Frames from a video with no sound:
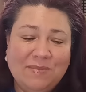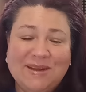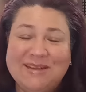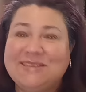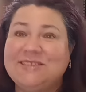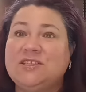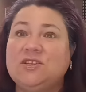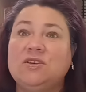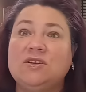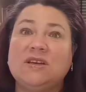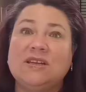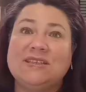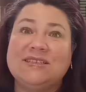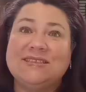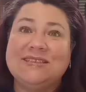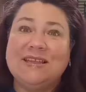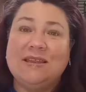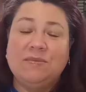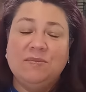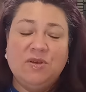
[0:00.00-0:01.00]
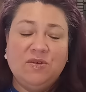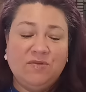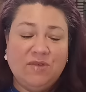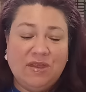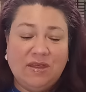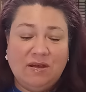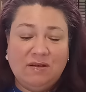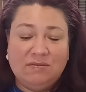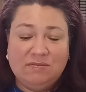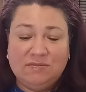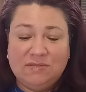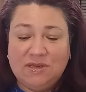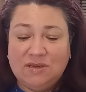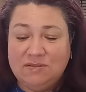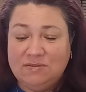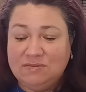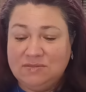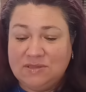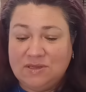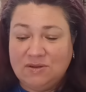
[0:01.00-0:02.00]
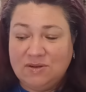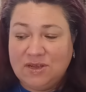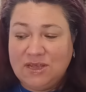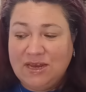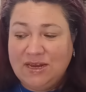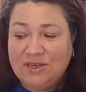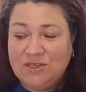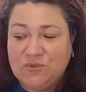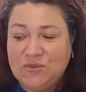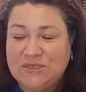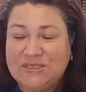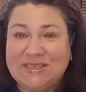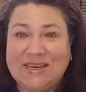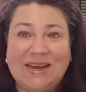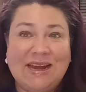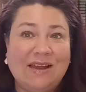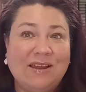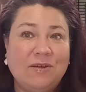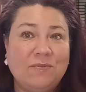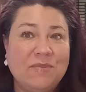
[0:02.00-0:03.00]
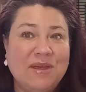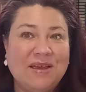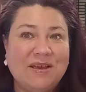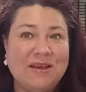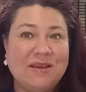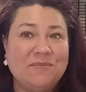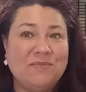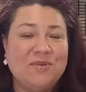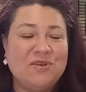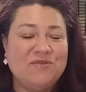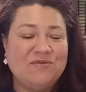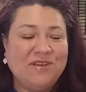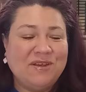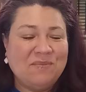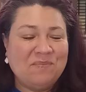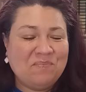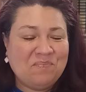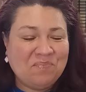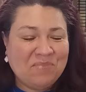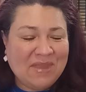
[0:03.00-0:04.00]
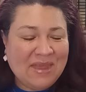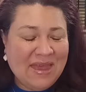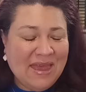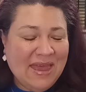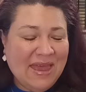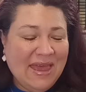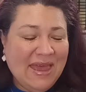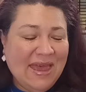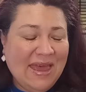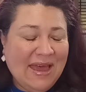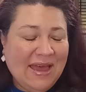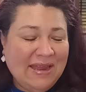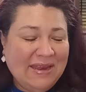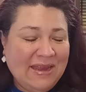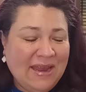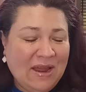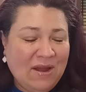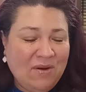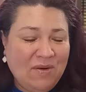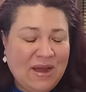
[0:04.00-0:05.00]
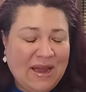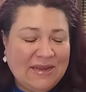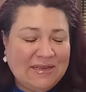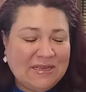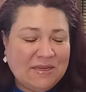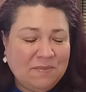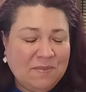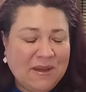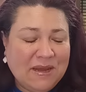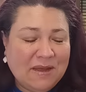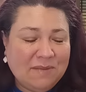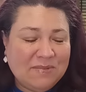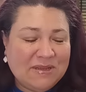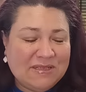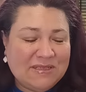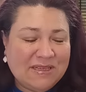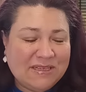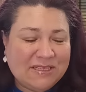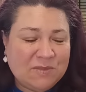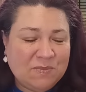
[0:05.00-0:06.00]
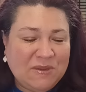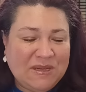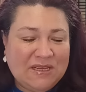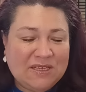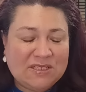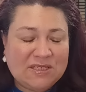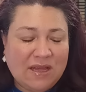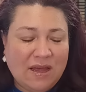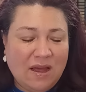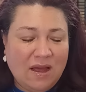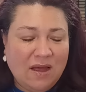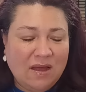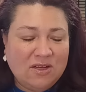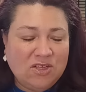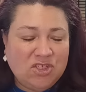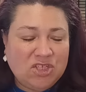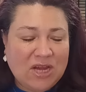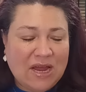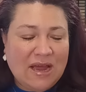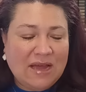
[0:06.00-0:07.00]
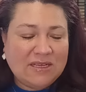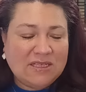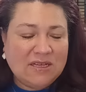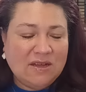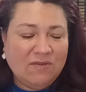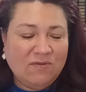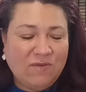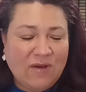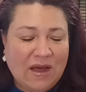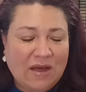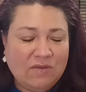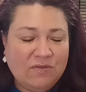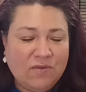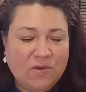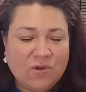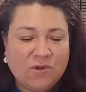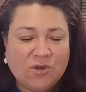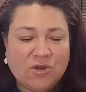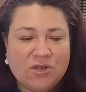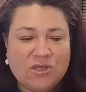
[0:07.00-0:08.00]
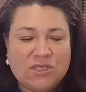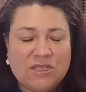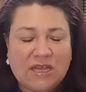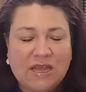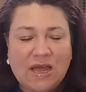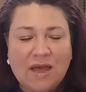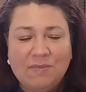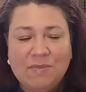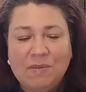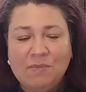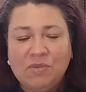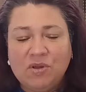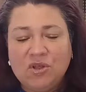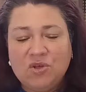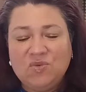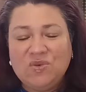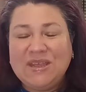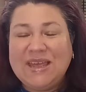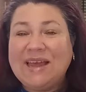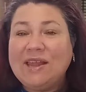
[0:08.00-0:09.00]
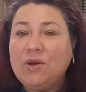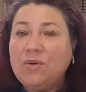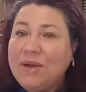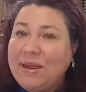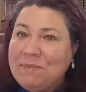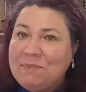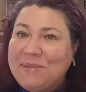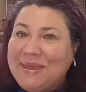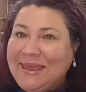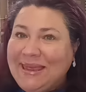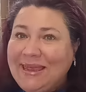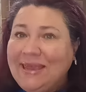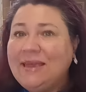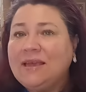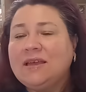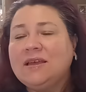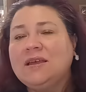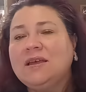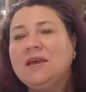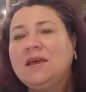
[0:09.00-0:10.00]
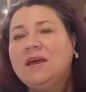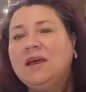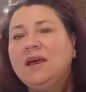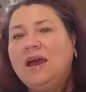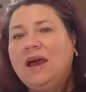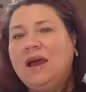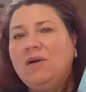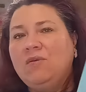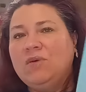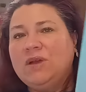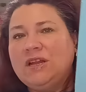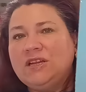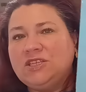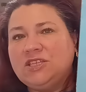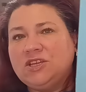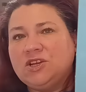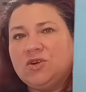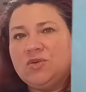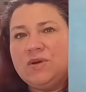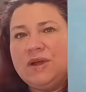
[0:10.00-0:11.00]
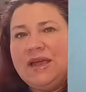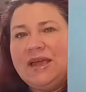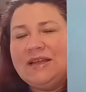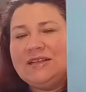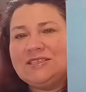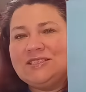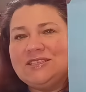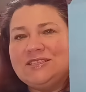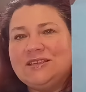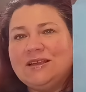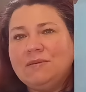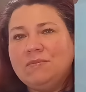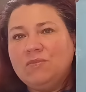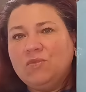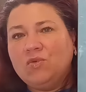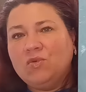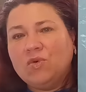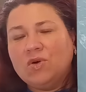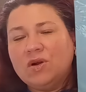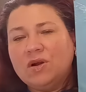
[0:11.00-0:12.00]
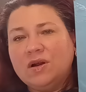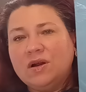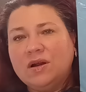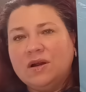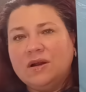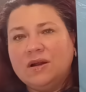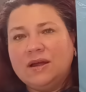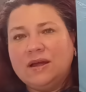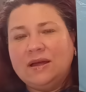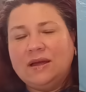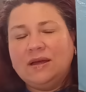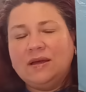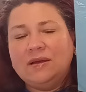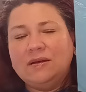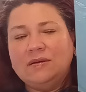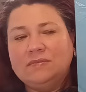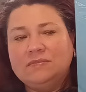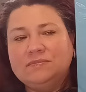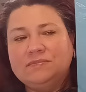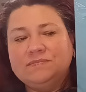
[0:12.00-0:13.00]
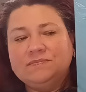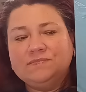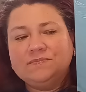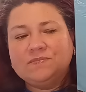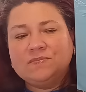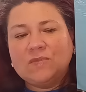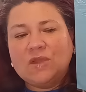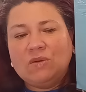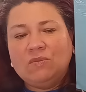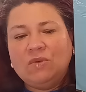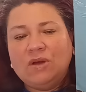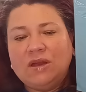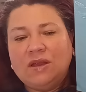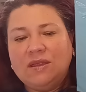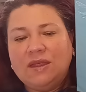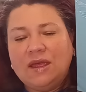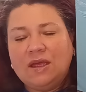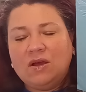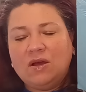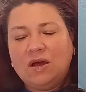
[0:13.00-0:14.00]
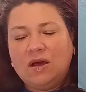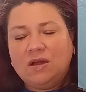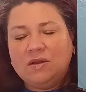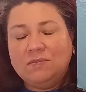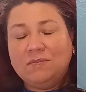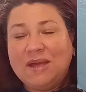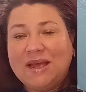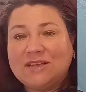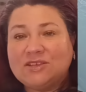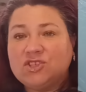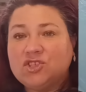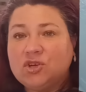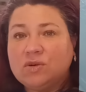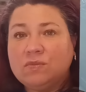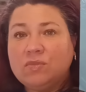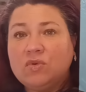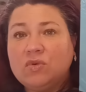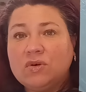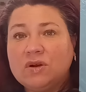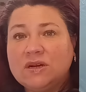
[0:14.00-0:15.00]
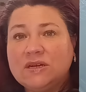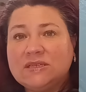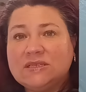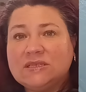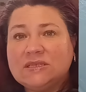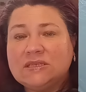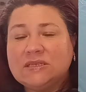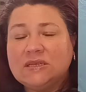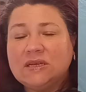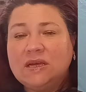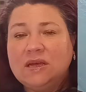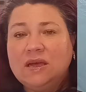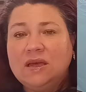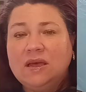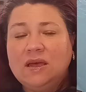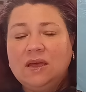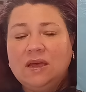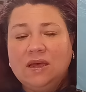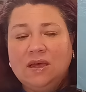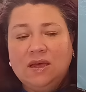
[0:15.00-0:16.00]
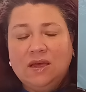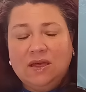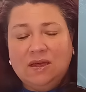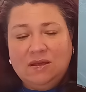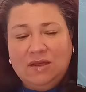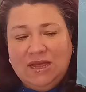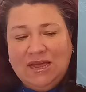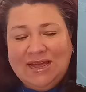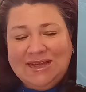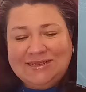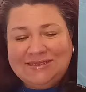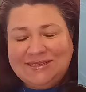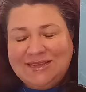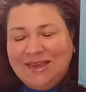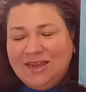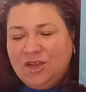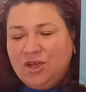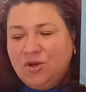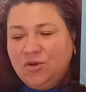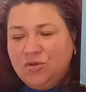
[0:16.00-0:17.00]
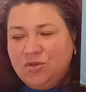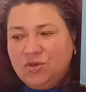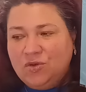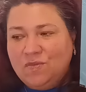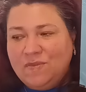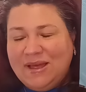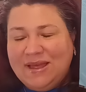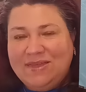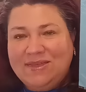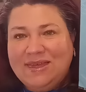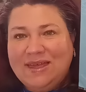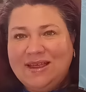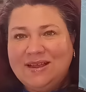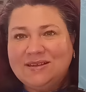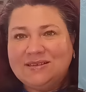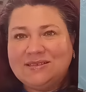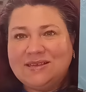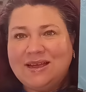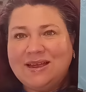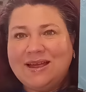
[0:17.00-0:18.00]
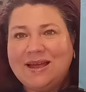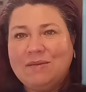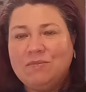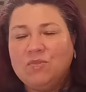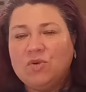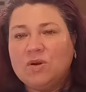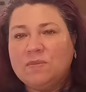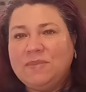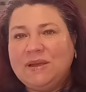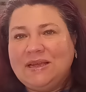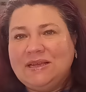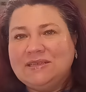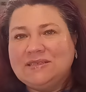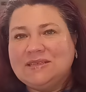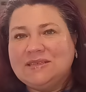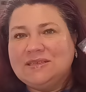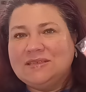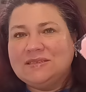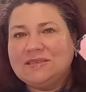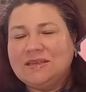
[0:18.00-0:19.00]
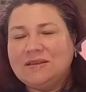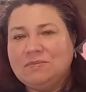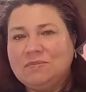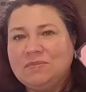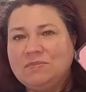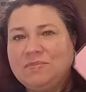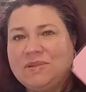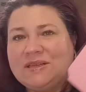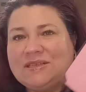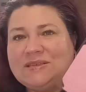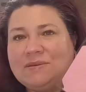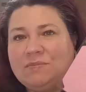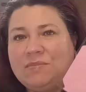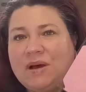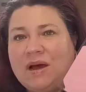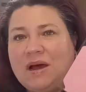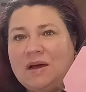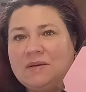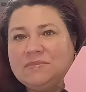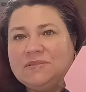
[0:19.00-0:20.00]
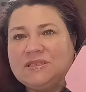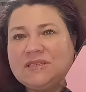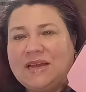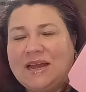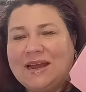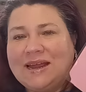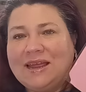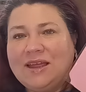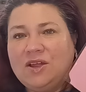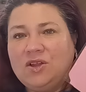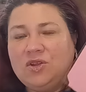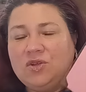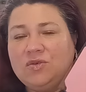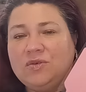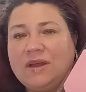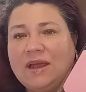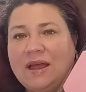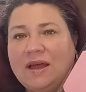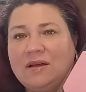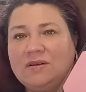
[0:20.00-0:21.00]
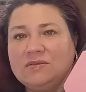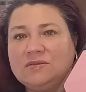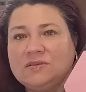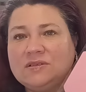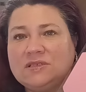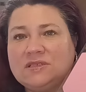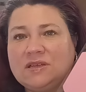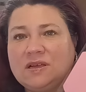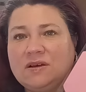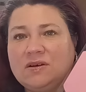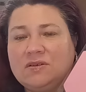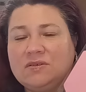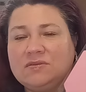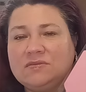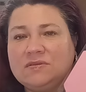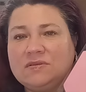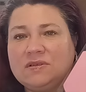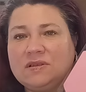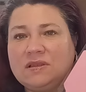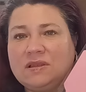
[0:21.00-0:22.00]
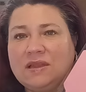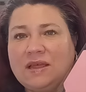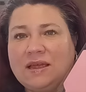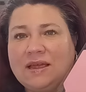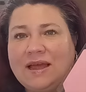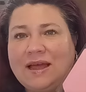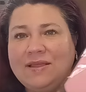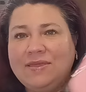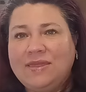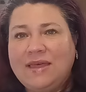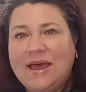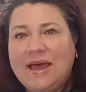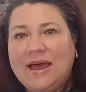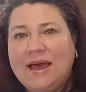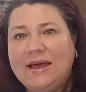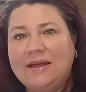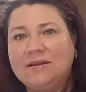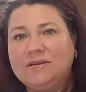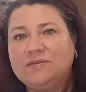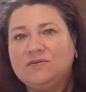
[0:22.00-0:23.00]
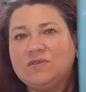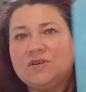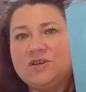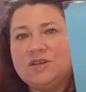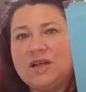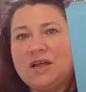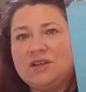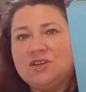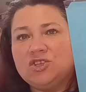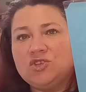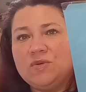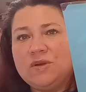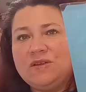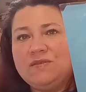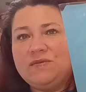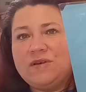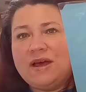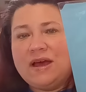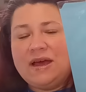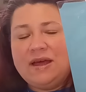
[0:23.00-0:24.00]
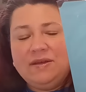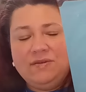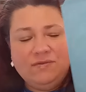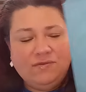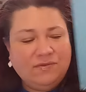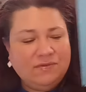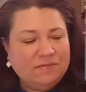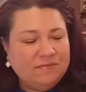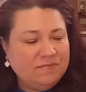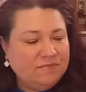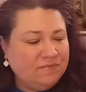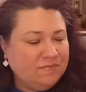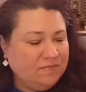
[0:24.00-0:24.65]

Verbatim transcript: But it's still good to see the movie though. Don't don't get it twisted. I love me a good movie. Now I did pick up the six piece uh, Jot file folders. They come in blue, yellow, and pink. I wanted to create some more, um, what are they called? Master boards. As I go through my things, I got more pieces and bits and bobs that I can glue down. So I got that for $1.25.